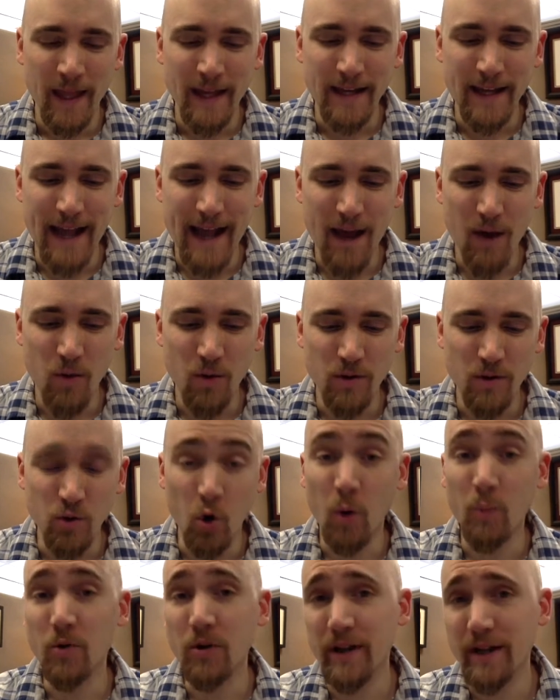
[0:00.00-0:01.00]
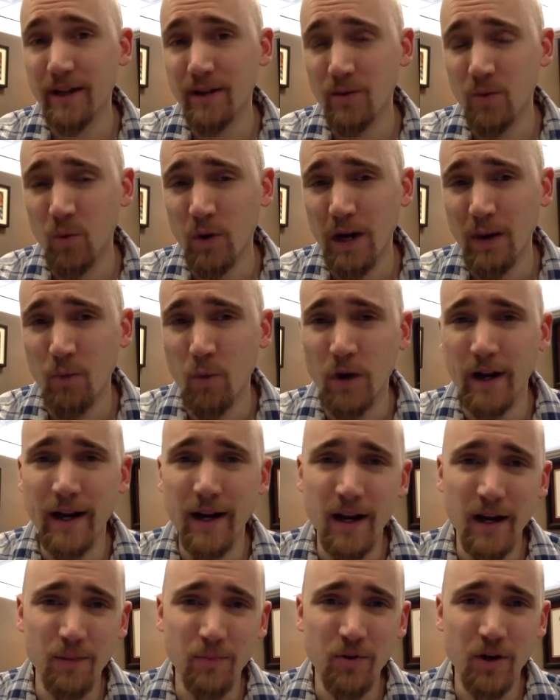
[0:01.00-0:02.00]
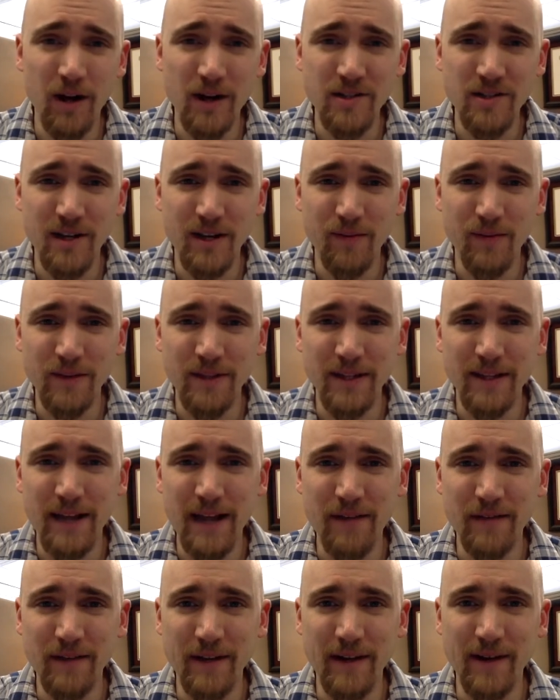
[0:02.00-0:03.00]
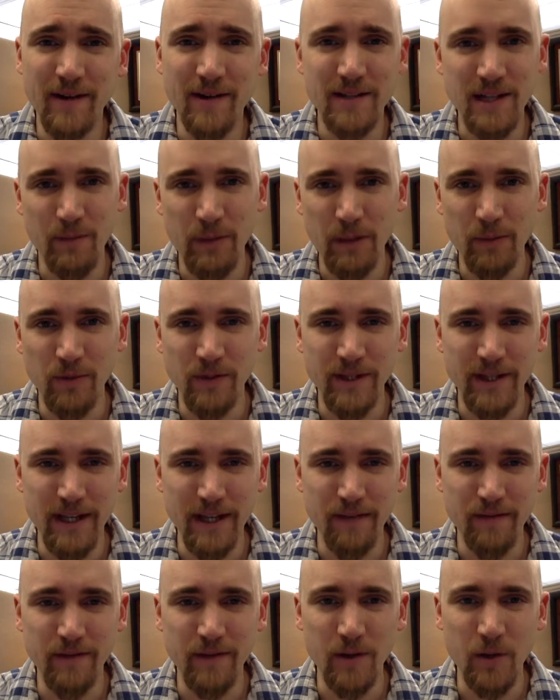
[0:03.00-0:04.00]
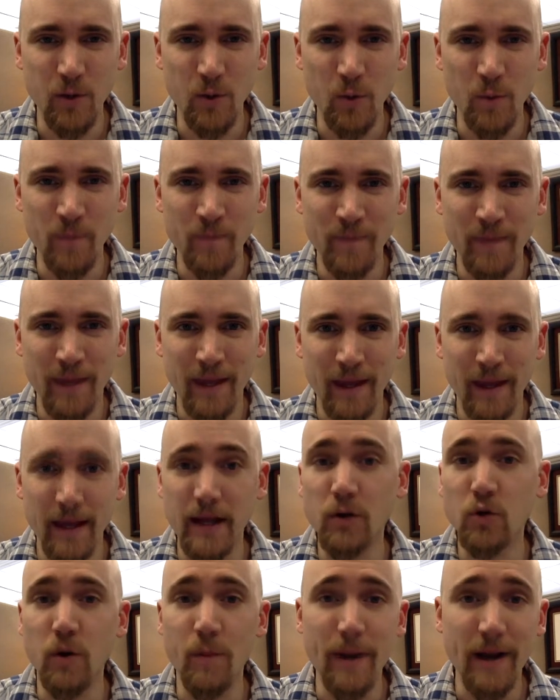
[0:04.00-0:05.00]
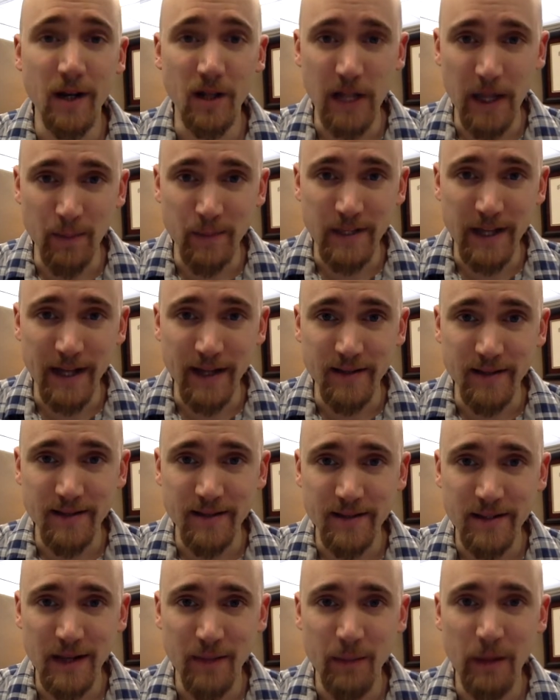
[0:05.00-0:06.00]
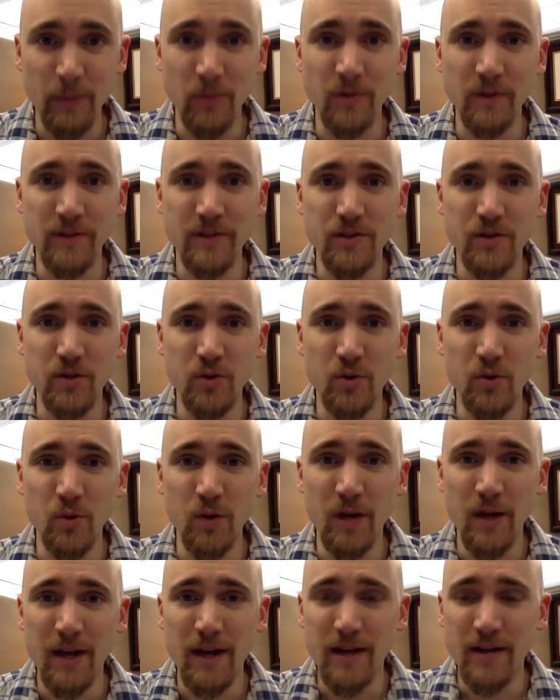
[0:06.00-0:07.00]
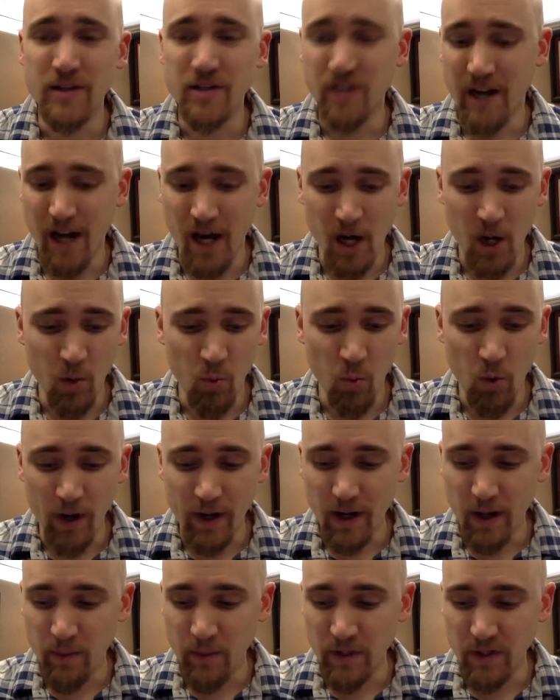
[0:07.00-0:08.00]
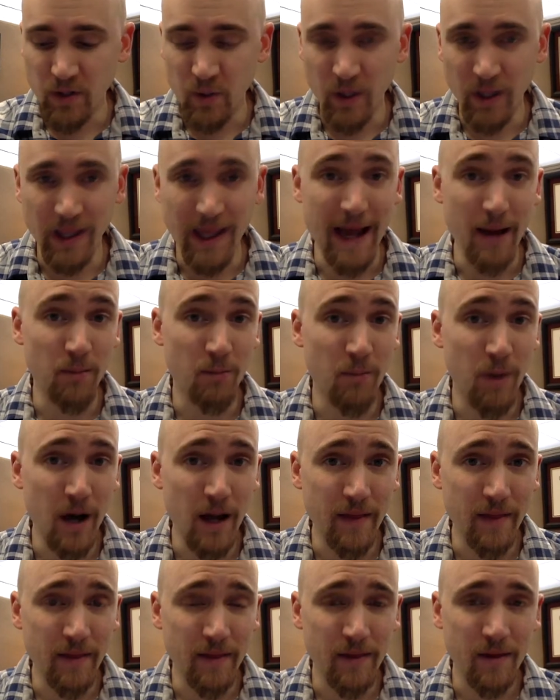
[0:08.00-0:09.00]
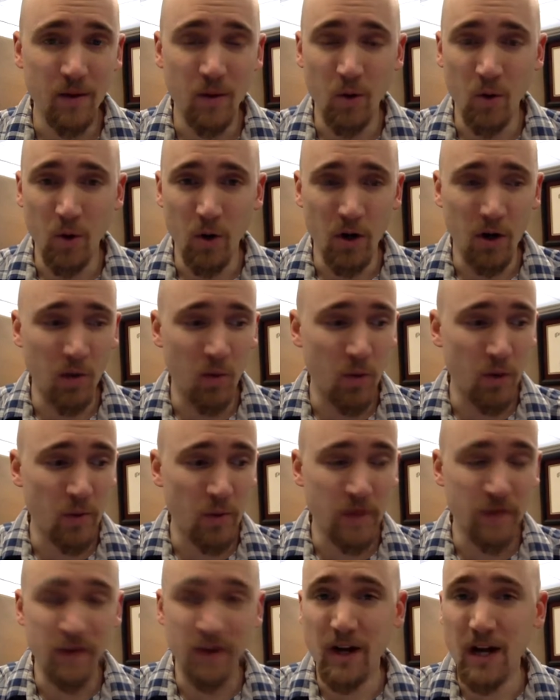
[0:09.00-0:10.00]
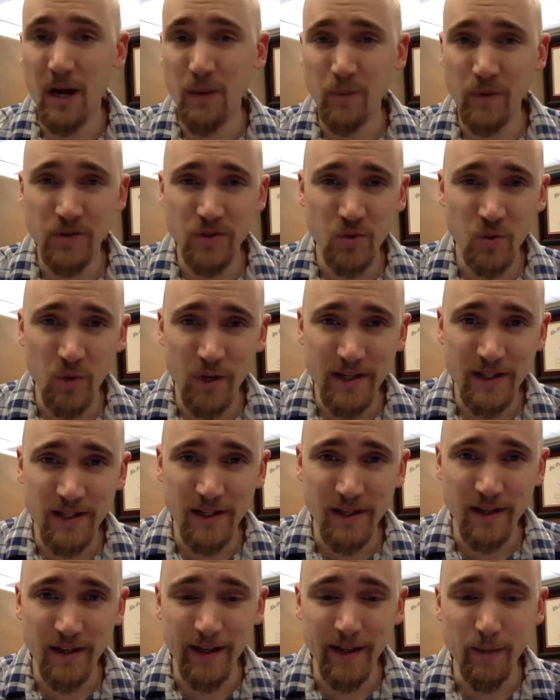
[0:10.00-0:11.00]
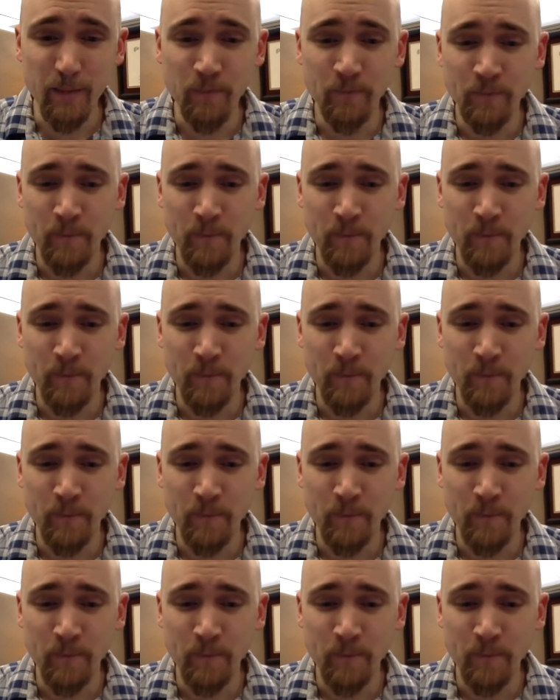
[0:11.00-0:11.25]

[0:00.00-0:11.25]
Now, normally when I'm working on a project with the Navigators, I'm able to give you incremental updates. I'm able to share what I've been doing that month or what we've accomplished recently.